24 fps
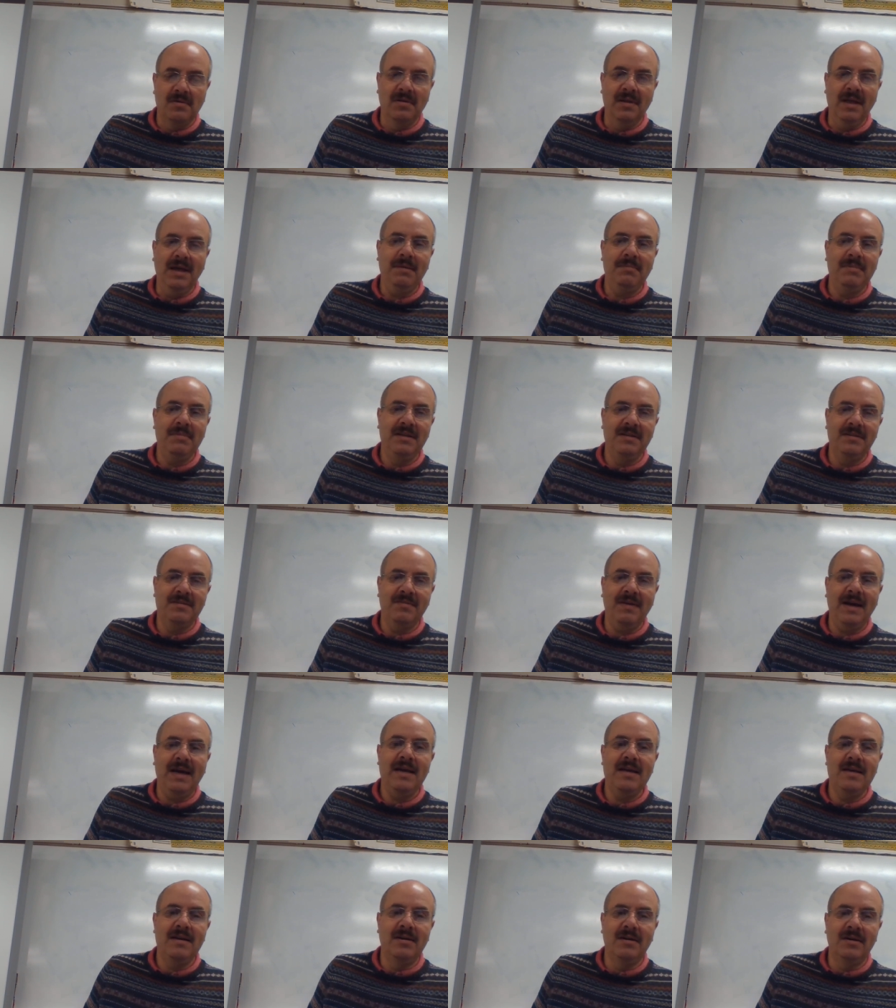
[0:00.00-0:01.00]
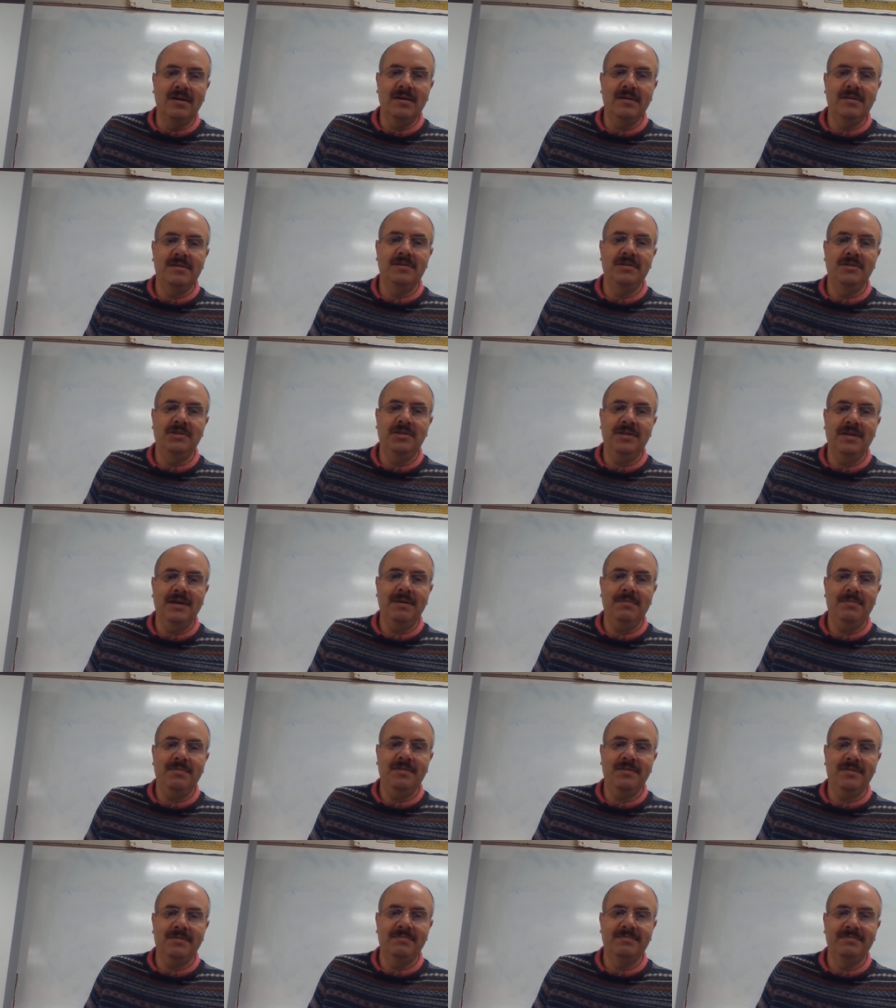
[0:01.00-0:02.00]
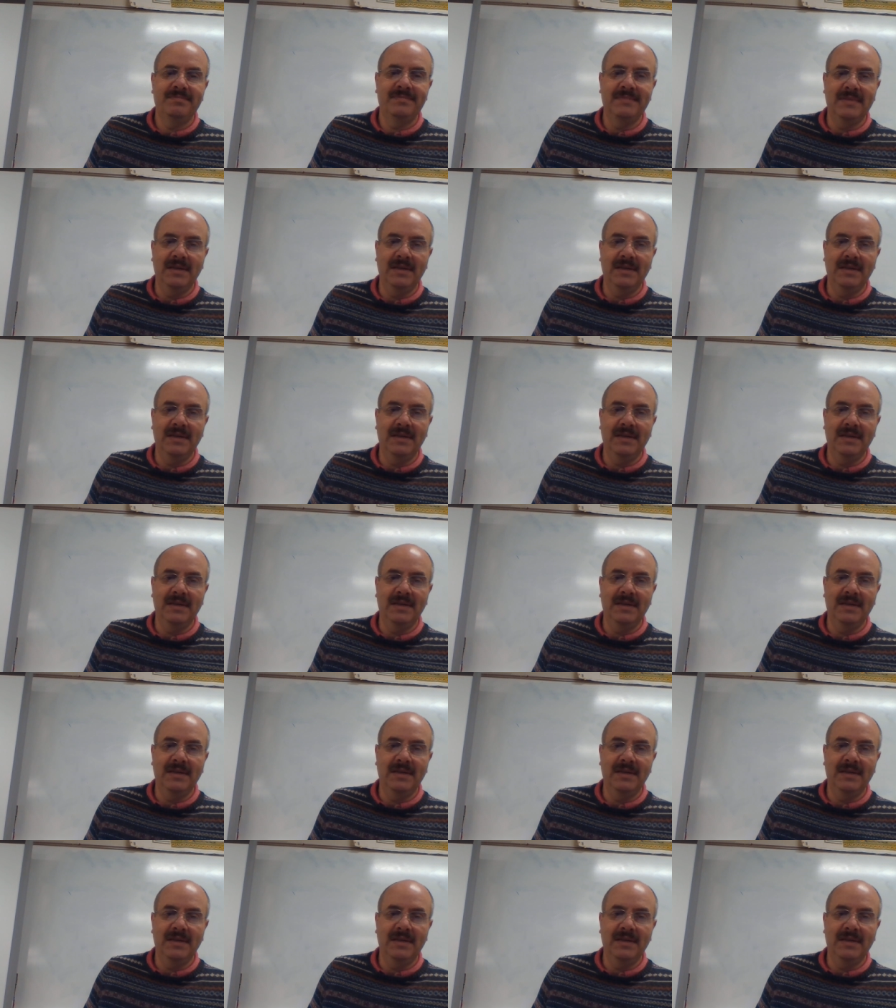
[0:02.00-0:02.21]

Well, that means if I eat 100 chips,